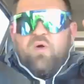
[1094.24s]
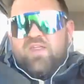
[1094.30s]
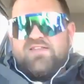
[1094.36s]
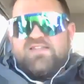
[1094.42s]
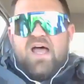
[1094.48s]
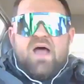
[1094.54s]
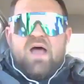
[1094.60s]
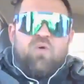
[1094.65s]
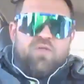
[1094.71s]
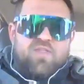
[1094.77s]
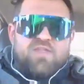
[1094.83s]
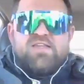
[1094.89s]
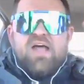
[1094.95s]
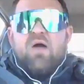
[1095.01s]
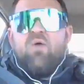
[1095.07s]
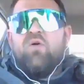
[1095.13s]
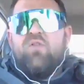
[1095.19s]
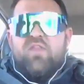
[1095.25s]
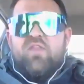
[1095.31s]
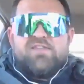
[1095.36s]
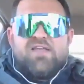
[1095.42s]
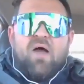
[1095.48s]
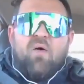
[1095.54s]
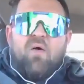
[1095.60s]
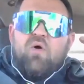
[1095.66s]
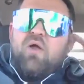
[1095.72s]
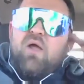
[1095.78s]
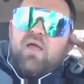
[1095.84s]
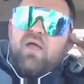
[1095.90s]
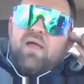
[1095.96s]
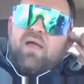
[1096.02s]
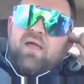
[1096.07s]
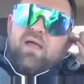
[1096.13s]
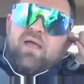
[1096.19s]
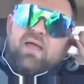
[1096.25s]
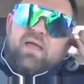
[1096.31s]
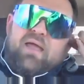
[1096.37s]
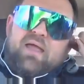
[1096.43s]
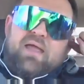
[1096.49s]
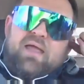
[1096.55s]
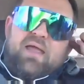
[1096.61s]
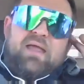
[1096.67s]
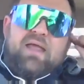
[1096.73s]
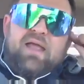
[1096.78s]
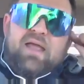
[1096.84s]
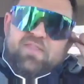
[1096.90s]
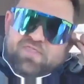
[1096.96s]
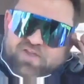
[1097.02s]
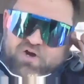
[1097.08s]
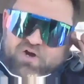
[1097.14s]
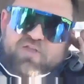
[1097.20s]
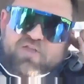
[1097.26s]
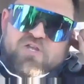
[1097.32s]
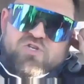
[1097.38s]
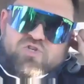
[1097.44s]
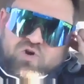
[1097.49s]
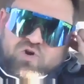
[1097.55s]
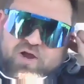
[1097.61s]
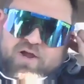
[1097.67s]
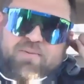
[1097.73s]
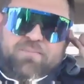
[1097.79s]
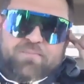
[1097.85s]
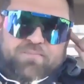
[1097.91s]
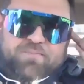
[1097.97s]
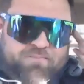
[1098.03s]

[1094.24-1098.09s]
and this hour and this hour and this hour. In theory, that's great.